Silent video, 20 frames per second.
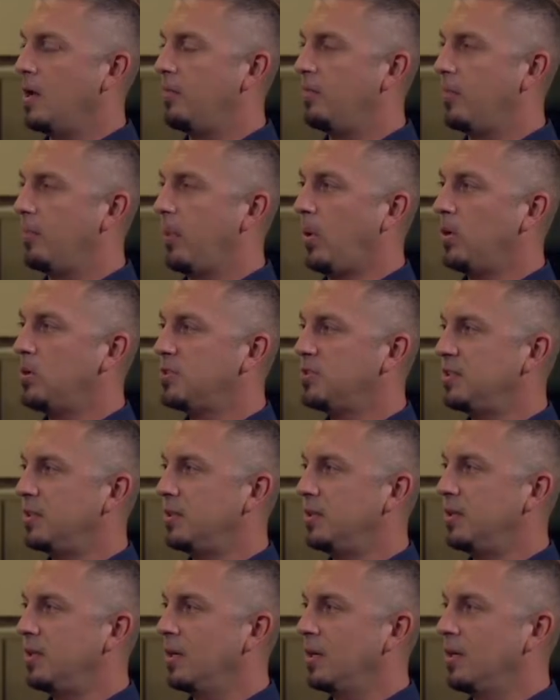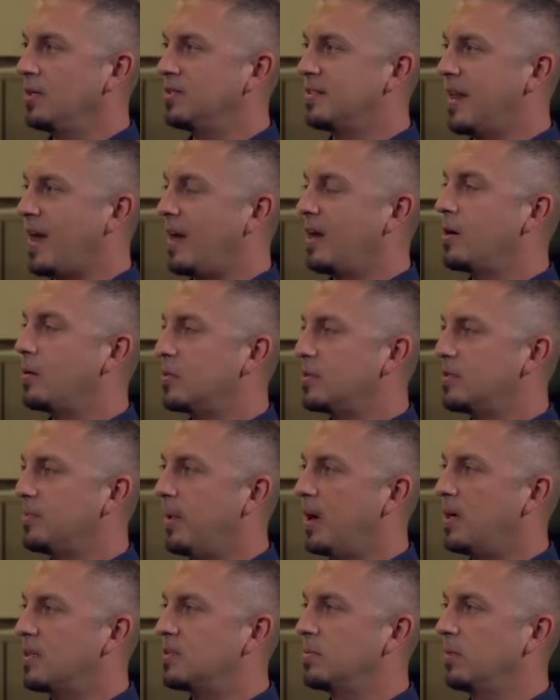If a person is that
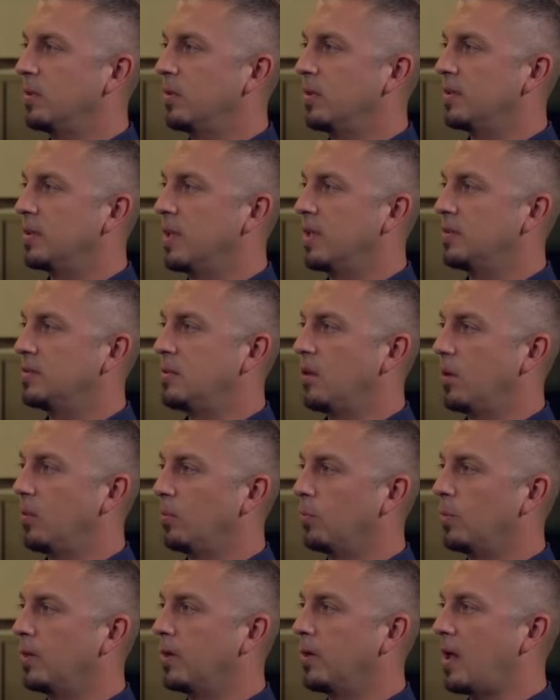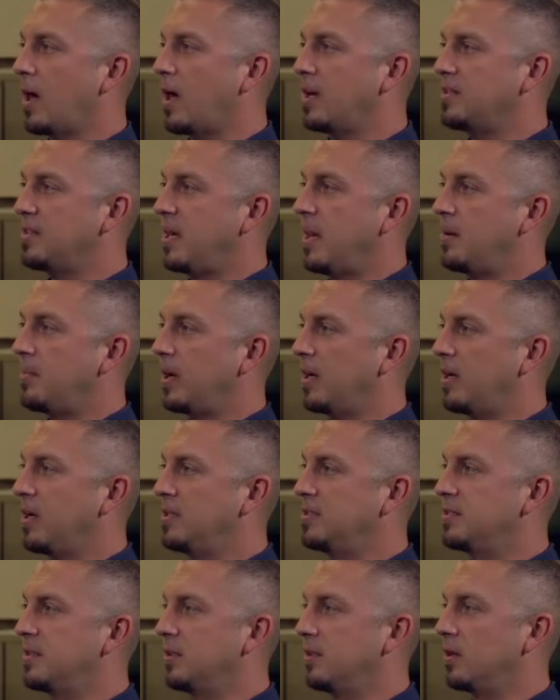irresponsible that they don't realize, hey, my
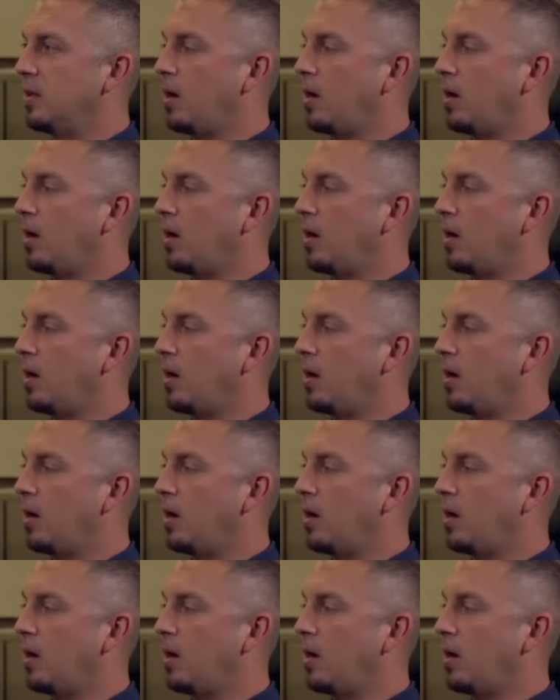kid's in the